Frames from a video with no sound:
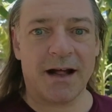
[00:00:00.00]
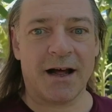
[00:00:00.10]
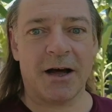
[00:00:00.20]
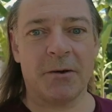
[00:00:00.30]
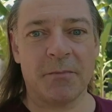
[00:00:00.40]

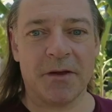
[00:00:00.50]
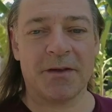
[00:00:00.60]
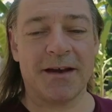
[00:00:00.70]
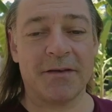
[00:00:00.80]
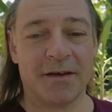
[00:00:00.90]

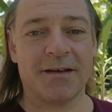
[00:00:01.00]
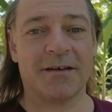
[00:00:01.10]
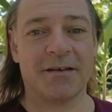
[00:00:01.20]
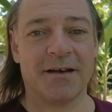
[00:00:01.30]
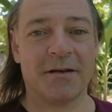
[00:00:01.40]
they
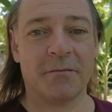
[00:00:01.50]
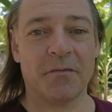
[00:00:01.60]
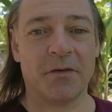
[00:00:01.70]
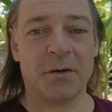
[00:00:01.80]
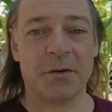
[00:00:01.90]
think that
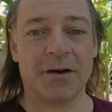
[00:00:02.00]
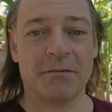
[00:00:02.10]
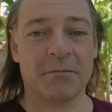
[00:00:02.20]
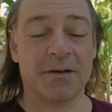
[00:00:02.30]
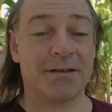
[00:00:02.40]

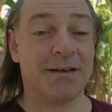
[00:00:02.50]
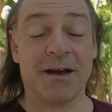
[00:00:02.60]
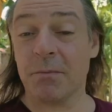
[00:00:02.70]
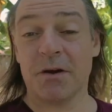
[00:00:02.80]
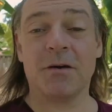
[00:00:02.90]
voting
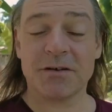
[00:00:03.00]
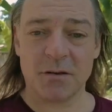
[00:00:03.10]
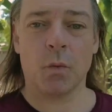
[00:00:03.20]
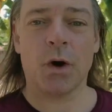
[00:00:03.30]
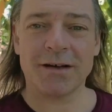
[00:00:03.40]
Labour, you
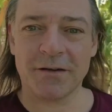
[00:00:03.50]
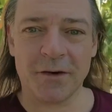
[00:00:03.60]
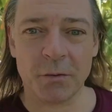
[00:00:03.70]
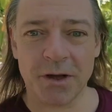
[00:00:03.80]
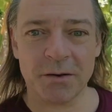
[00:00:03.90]
ask them why they
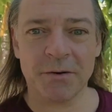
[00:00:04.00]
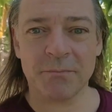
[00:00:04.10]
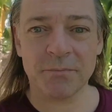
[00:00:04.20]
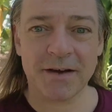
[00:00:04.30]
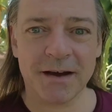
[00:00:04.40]
vote Labour,